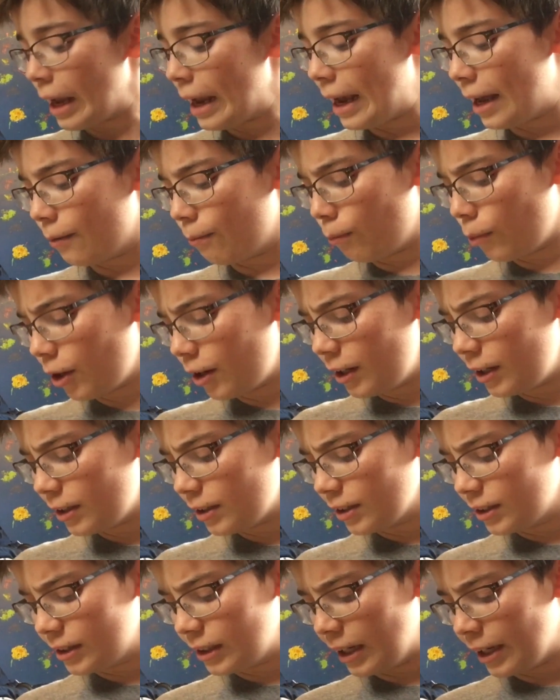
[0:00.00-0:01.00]
And we're going
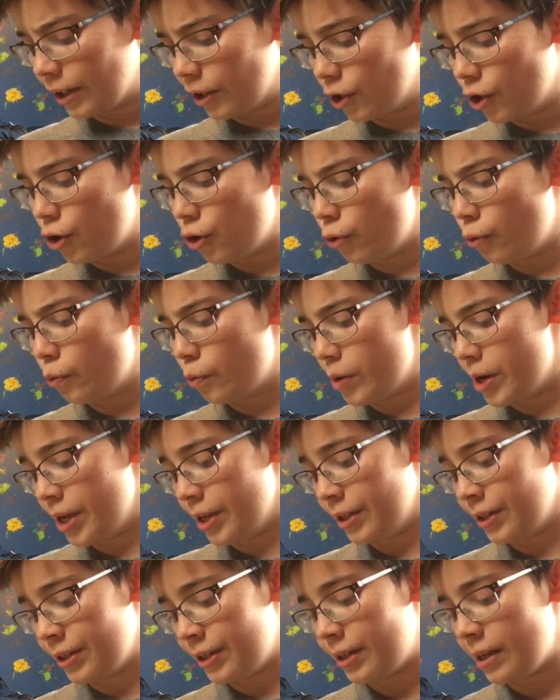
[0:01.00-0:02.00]
to decide who
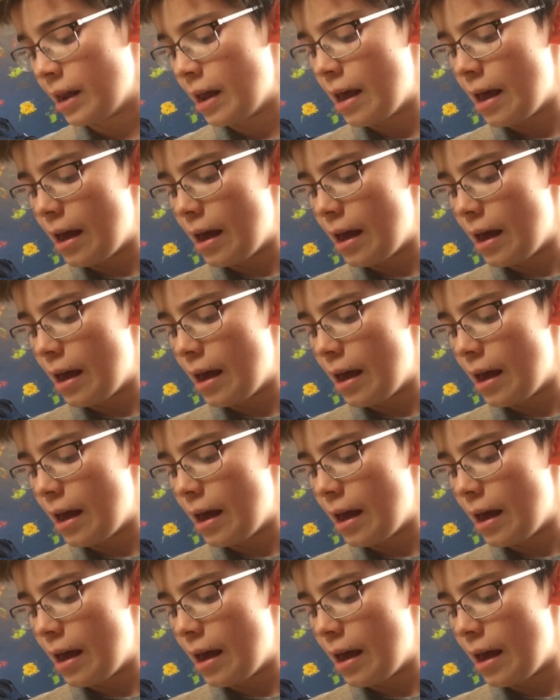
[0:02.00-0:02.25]
wins.